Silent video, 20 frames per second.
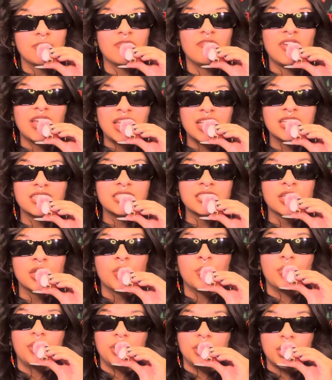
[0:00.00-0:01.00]
face
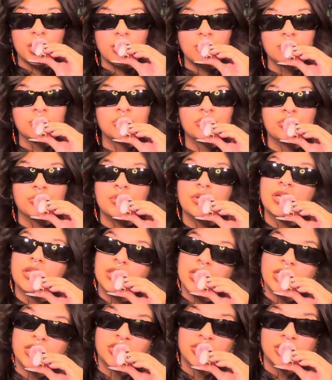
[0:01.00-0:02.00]
when it comes to
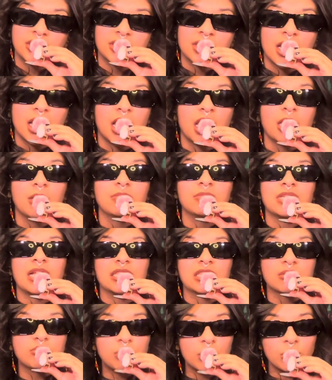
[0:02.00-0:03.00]
election times,
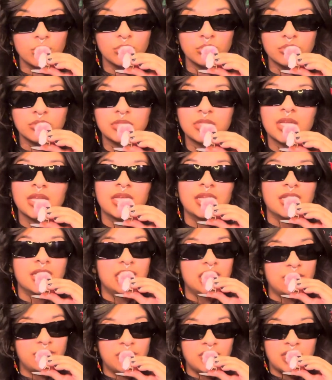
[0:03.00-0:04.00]
at the polls,
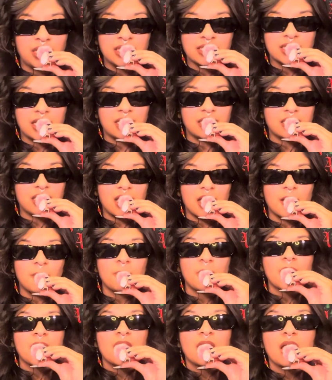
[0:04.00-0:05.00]
and different things like that.
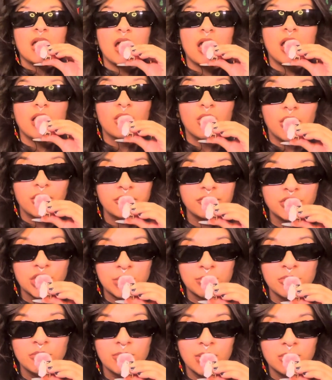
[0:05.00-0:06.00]
A lot of
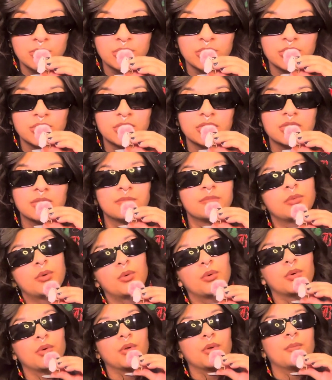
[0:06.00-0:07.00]
tribal members,
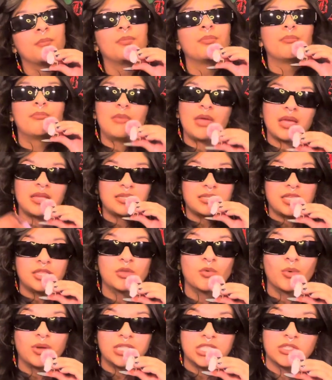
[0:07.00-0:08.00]
or may I say
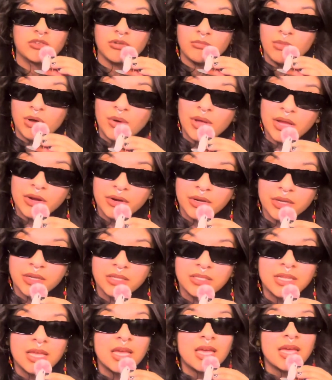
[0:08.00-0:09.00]
the ones in remote areas,